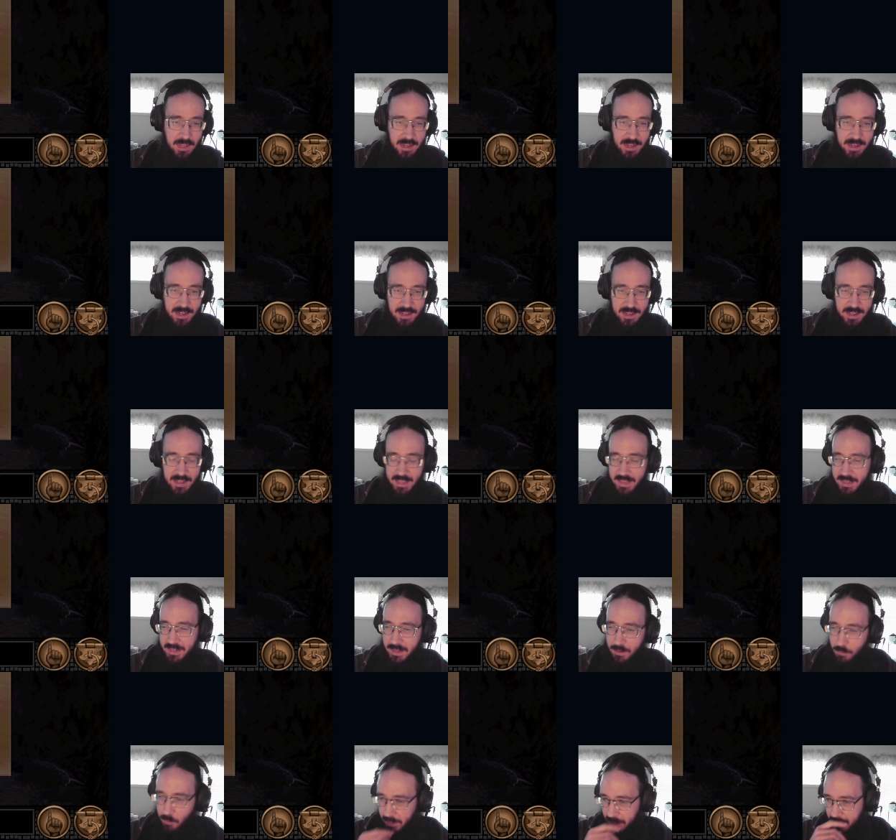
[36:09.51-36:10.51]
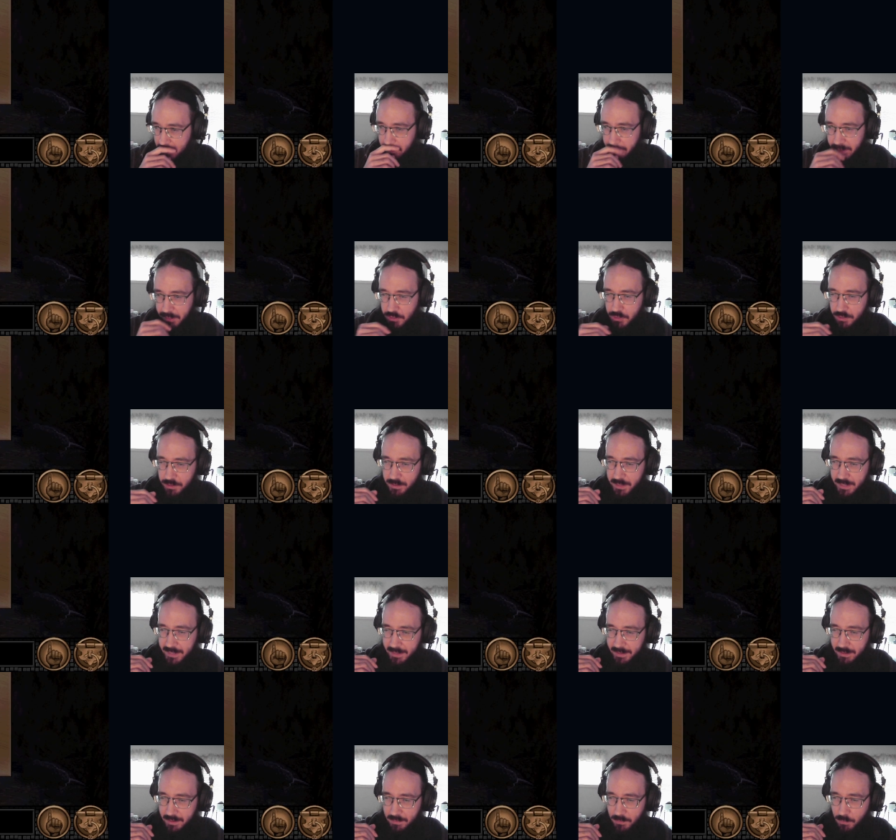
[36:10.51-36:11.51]
and I wanted to make sure
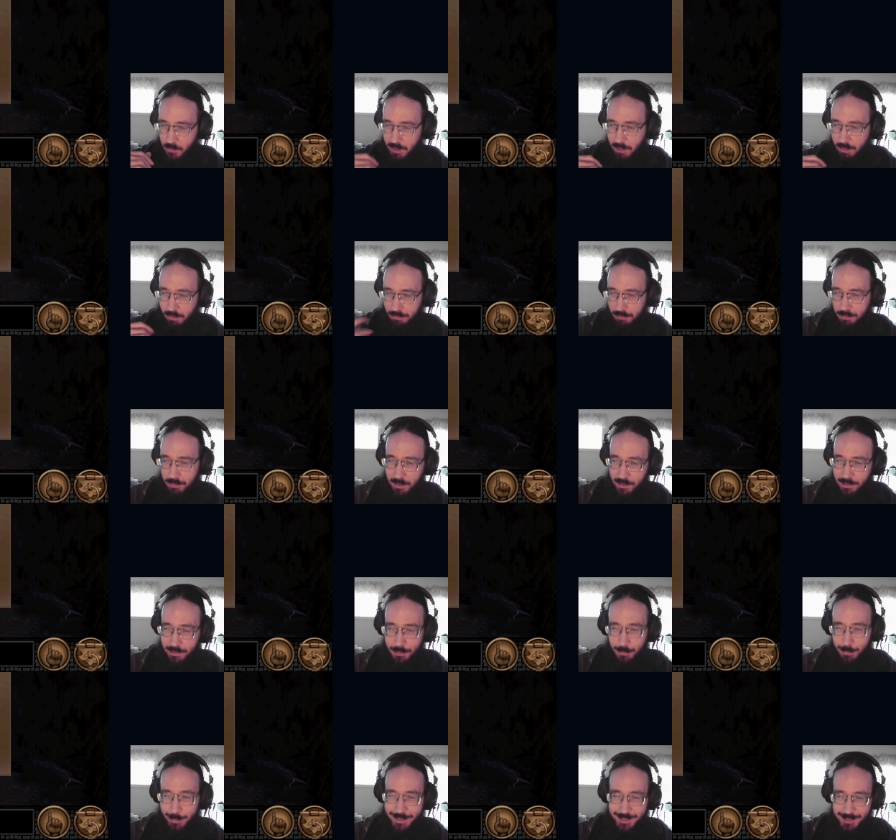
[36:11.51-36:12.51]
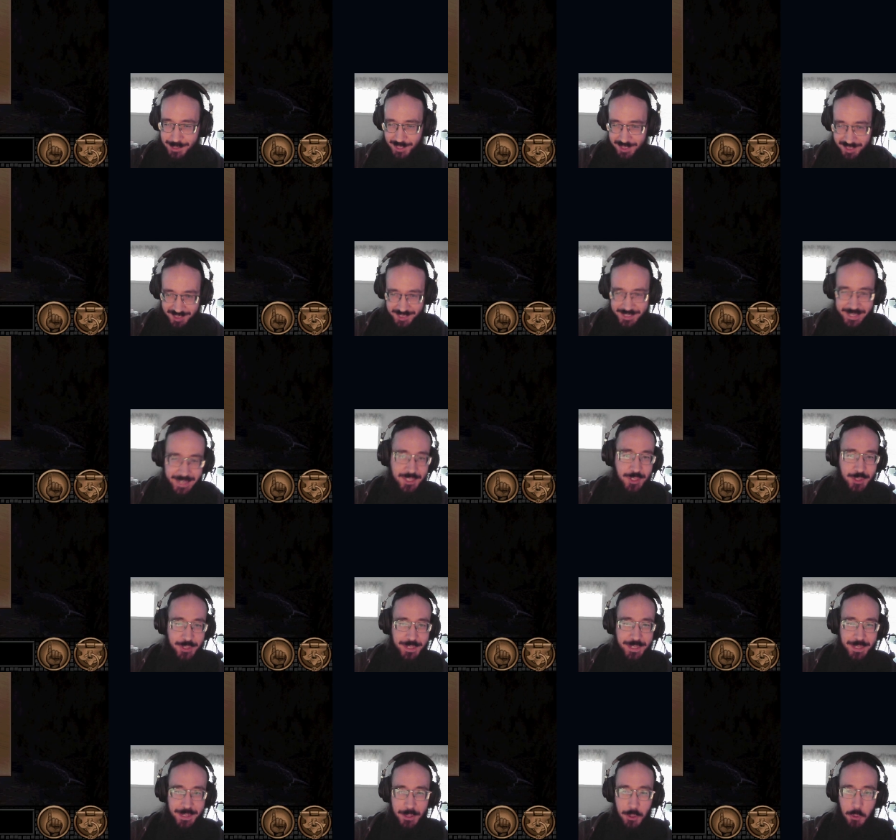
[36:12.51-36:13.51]
I went through all the ways that this
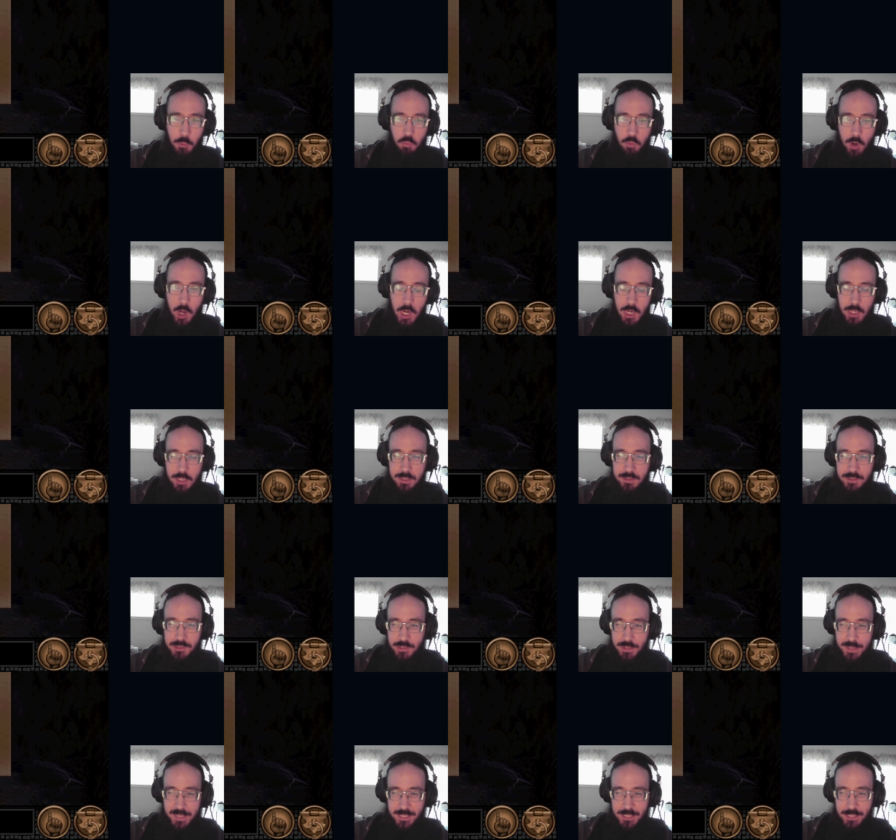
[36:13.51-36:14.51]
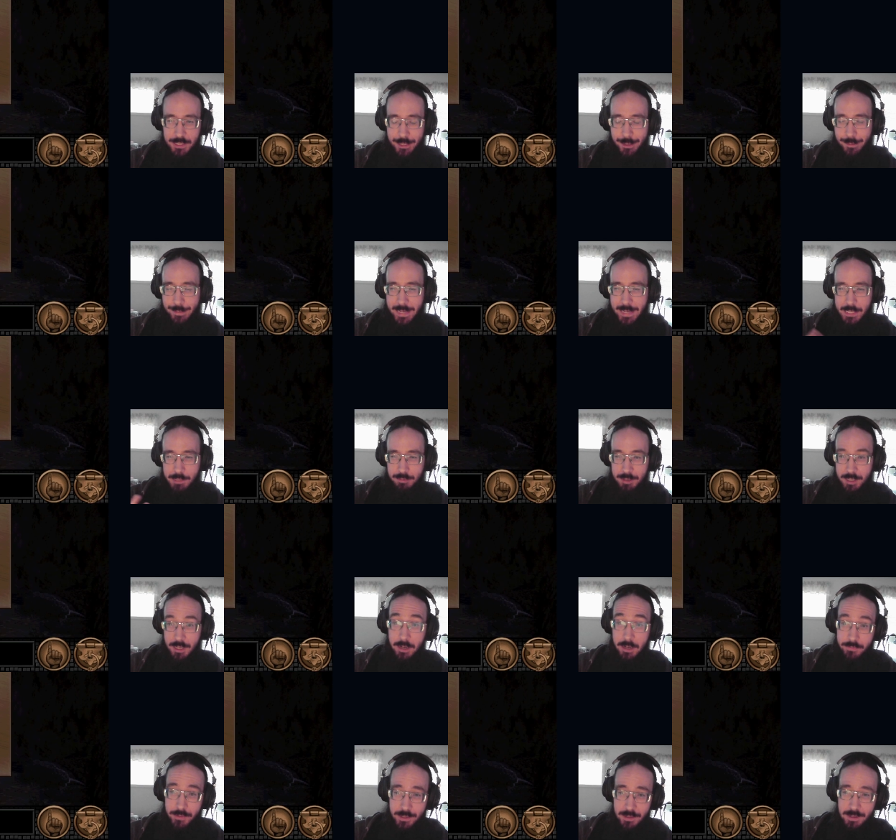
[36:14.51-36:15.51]
section can go wrong so that you know how to
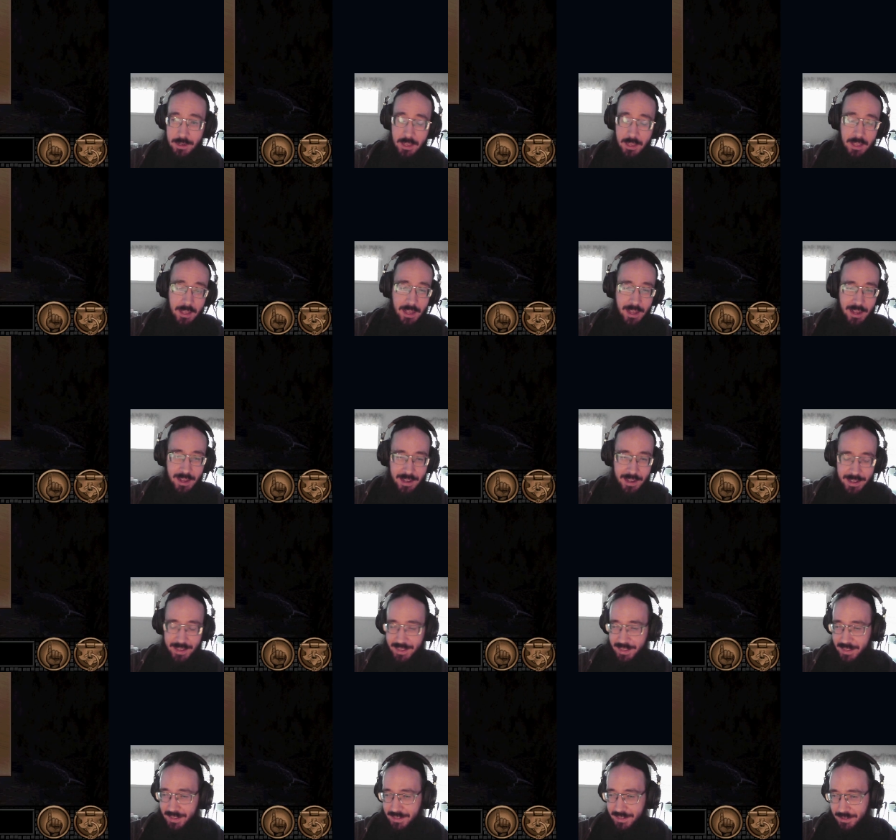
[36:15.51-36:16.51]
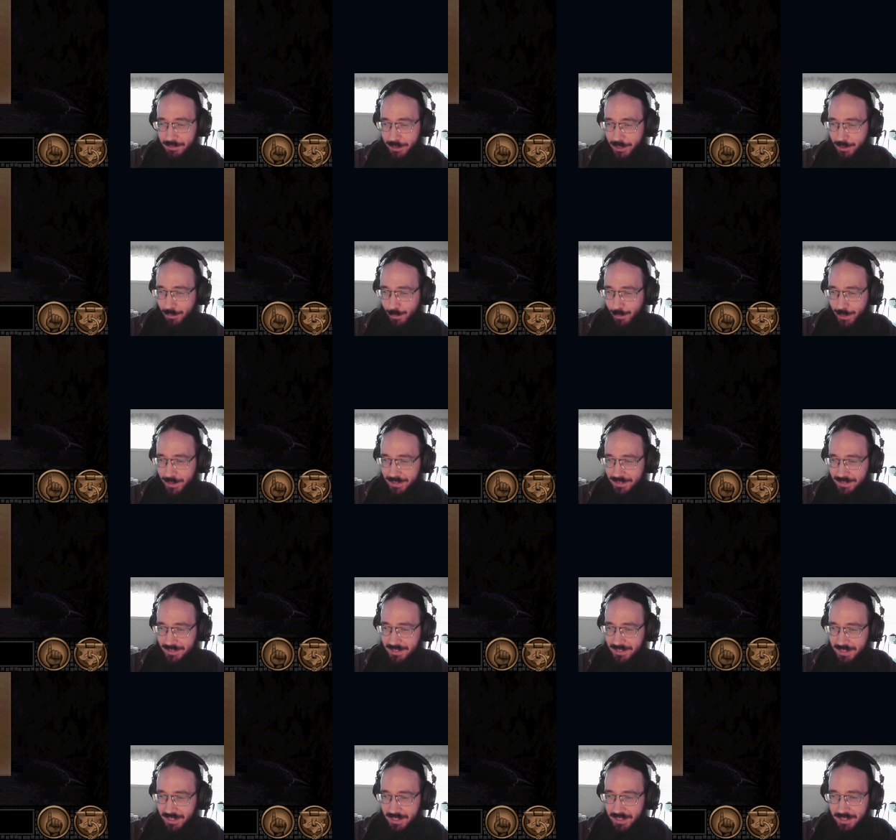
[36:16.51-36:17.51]
recover, and rather
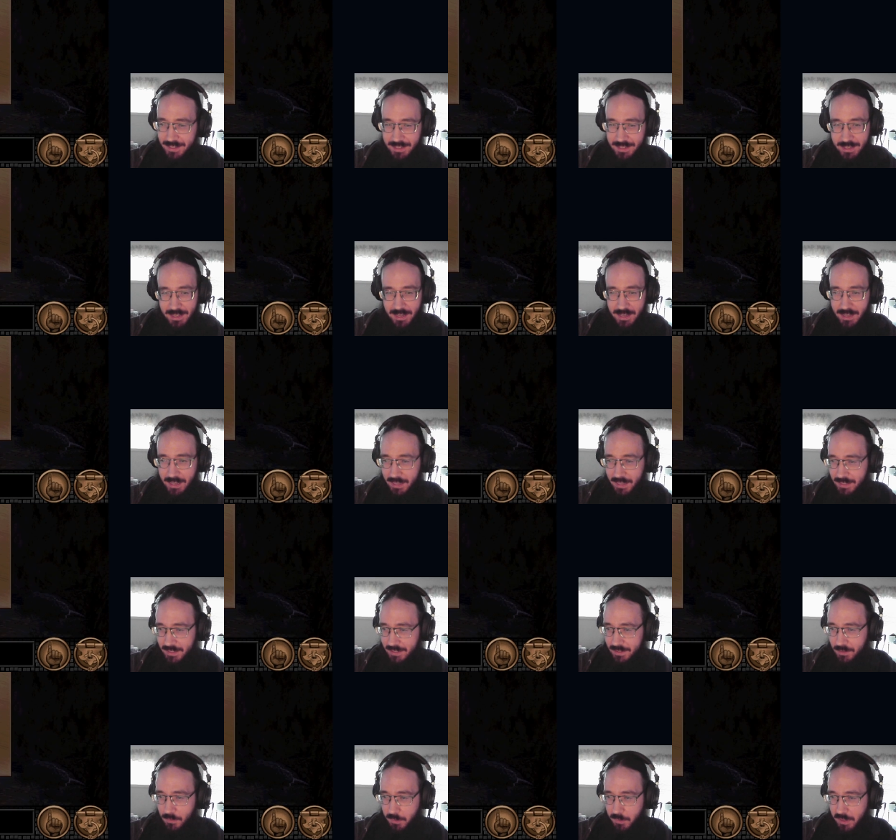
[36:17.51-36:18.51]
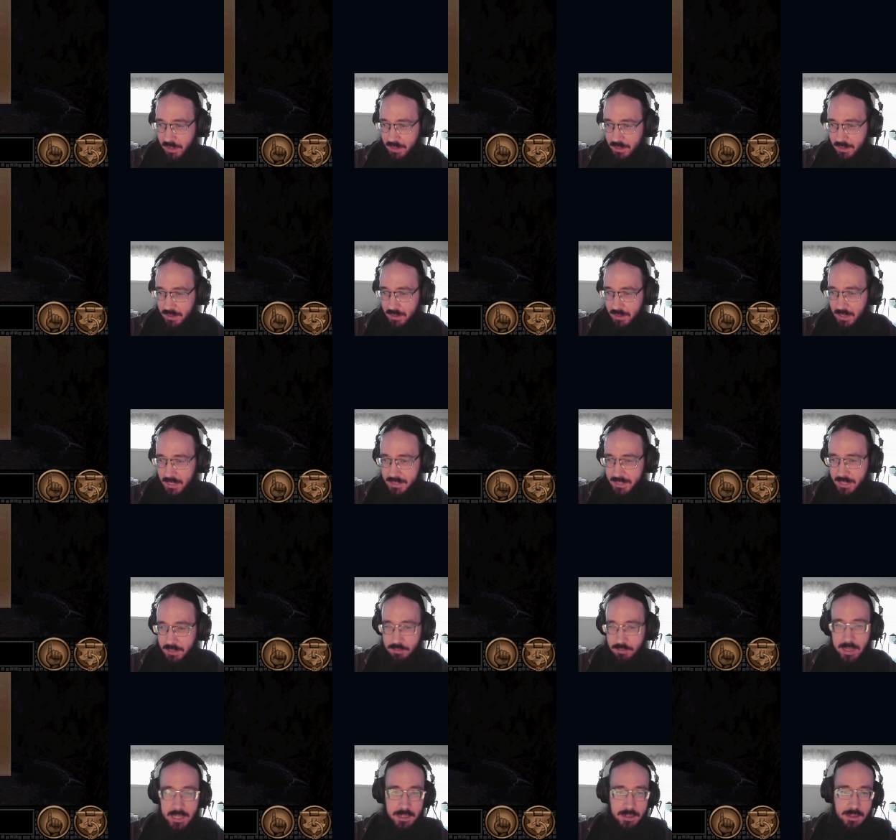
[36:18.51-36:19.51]
than ending with a
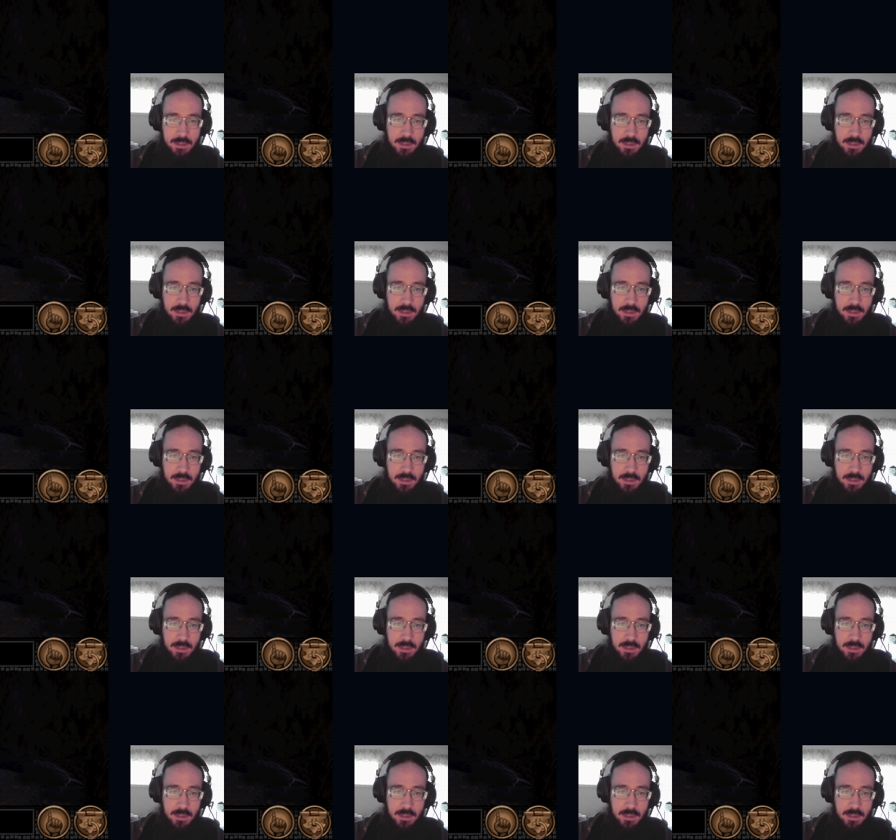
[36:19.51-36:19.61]
dead run.